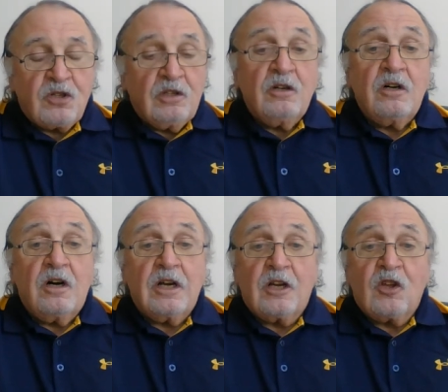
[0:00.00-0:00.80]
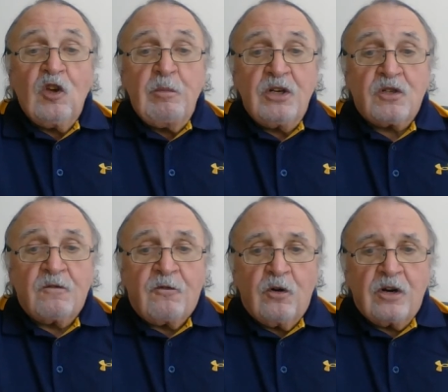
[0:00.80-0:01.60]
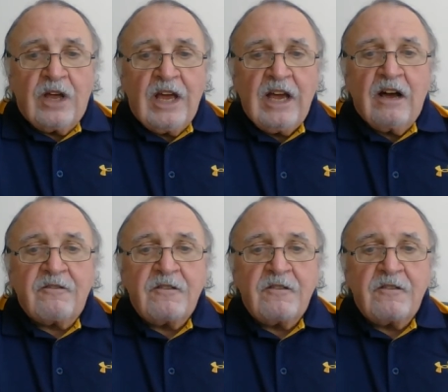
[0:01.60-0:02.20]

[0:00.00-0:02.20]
long and a cubit is 1.5 feet,